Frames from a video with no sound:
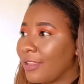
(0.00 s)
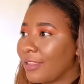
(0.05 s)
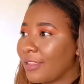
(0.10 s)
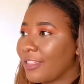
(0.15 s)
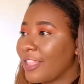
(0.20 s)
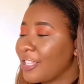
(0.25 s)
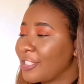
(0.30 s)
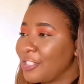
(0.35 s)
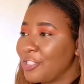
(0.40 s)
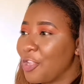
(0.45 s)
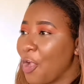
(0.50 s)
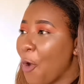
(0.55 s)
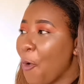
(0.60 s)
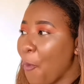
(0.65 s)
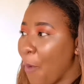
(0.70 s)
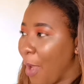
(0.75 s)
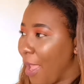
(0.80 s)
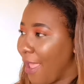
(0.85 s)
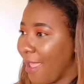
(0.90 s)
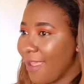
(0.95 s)
There's no
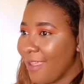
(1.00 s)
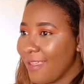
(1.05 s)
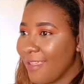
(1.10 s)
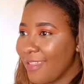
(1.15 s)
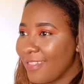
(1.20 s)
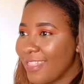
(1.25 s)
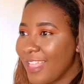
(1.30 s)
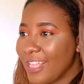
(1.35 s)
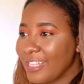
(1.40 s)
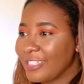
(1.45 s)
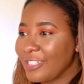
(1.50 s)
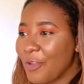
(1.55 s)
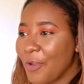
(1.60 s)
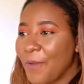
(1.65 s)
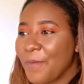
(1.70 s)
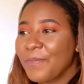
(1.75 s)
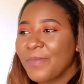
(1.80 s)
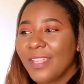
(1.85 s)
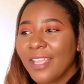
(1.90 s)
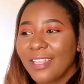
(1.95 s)
way. There's no,
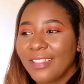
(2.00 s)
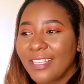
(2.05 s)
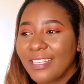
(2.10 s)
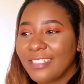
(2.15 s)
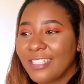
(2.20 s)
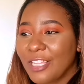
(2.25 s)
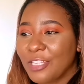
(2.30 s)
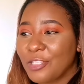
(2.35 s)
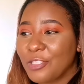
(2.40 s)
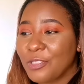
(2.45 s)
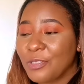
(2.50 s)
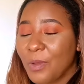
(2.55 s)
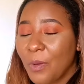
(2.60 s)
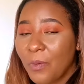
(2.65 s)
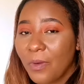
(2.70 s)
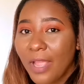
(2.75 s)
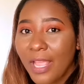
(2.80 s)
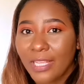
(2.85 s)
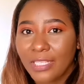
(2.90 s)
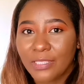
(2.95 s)
things are
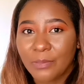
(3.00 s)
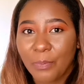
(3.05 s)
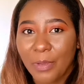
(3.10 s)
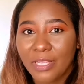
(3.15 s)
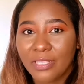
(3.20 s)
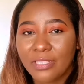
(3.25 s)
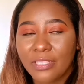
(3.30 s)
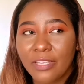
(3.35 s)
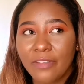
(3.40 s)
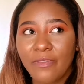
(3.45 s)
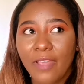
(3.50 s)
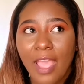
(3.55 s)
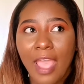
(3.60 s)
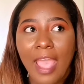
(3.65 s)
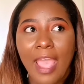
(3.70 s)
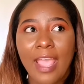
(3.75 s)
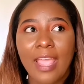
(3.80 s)
so expensive.